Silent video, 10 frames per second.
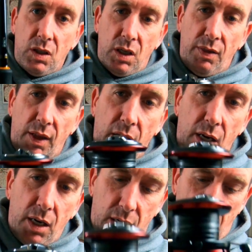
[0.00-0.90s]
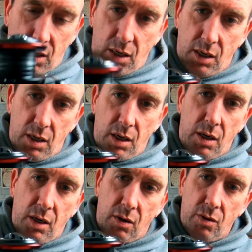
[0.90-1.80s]
And then
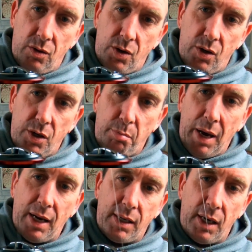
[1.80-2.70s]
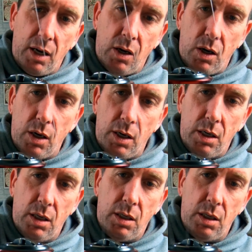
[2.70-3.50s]
you can turn your backing on.